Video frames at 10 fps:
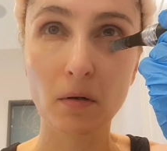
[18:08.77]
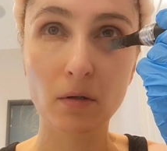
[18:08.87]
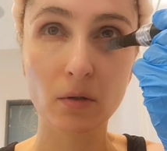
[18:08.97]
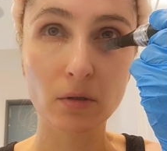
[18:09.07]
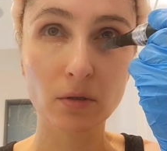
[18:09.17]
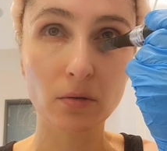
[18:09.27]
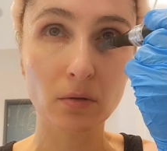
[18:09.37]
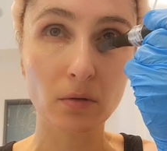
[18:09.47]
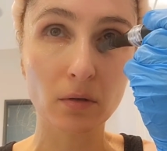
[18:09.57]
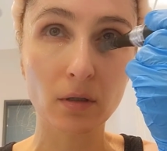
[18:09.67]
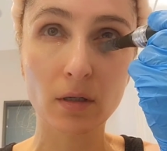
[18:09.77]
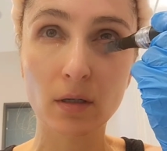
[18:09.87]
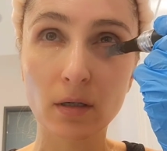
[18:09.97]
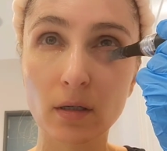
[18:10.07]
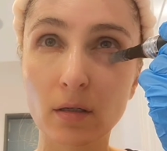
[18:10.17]
close to your
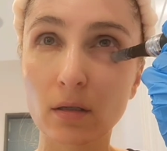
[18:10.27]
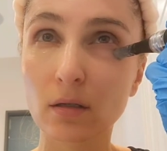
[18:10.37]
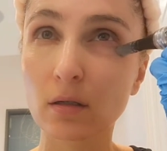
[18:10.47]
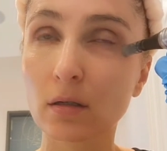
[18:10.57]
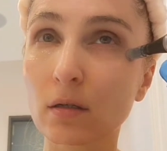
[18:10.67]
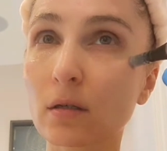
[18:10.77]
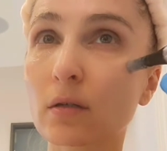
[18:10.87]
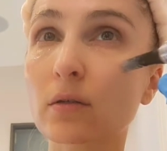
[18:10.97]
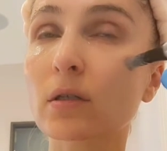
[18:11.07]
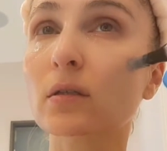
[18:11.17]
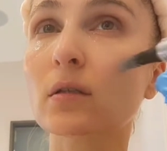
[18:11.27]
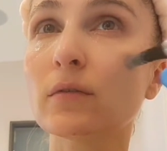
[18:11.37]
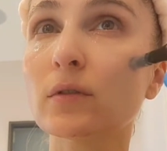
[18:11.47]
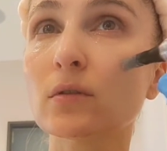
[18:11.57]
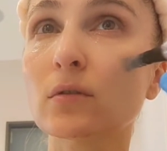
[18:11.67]
eye. You can
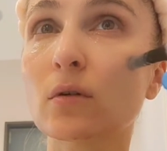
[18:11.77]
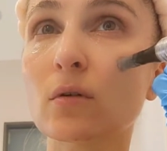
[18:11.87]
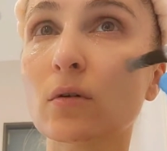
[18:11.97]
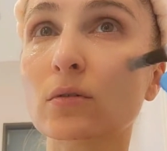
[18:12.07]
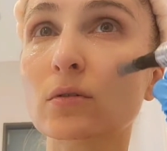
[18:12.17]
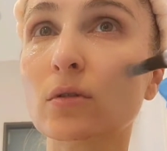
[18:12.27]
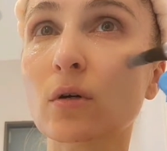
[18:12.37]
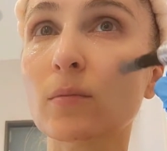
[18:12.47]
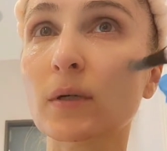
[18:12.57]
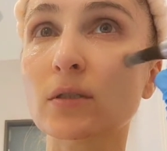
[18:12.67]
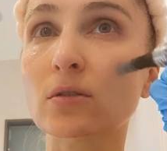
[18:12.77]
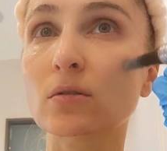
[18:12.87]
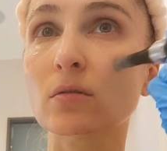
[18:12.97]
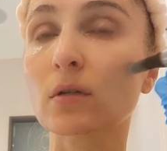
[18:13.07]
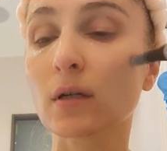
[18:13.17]
even go on top, I just
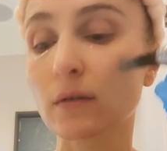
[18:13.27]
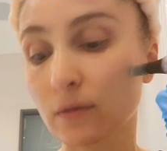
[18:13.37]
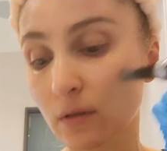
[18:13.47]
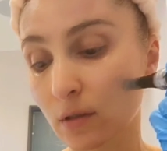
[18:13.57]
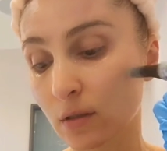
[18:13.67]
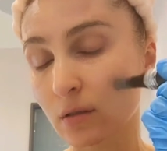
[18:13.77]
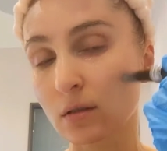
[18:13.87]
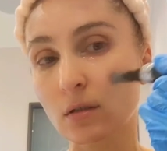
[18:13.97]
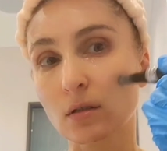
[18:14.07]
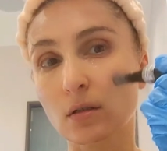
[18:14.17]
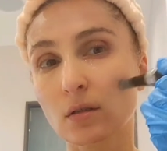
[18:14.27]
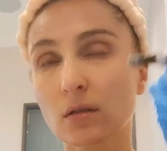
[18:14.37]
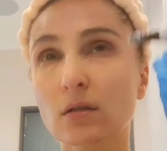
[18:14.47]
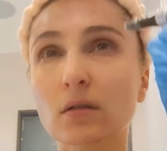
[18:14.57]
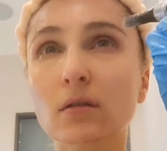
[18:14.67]
don't have there,
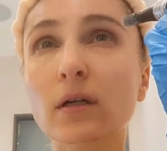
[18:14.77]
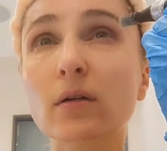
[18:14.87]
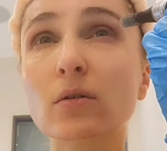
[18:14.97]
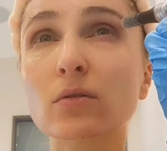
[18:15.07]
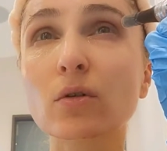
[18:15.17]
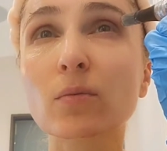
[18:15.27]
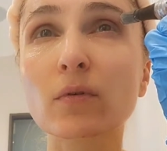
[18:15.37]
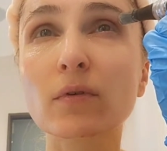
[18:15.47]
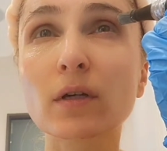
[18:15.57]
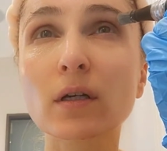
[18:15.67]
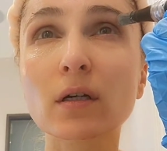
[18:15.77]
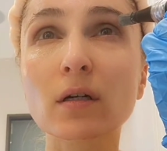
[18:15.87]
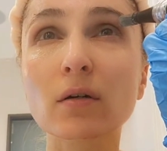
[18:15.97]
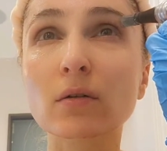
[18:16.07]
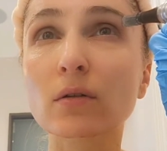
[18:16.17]
like on top of
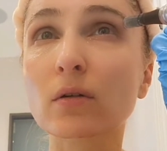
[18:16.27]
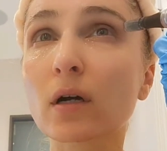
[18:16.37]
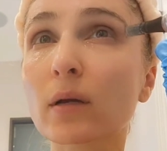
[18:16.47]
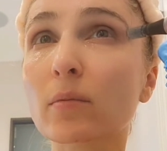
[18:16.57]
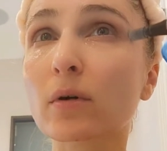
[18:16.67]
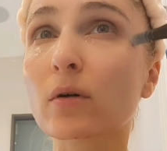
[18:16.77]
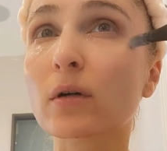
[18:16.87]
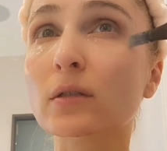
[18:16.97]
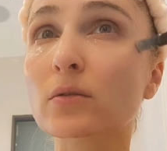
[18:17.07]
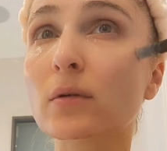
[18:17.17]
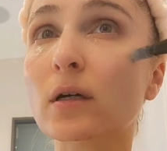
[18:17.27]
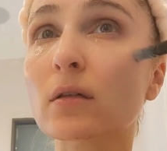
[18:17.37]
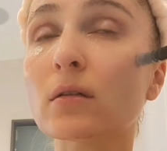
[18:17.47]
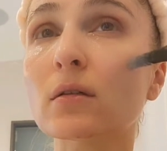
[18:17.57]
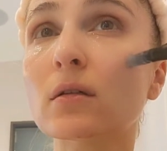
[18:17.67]
here, on your eyebrow as
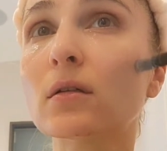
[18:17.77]
well.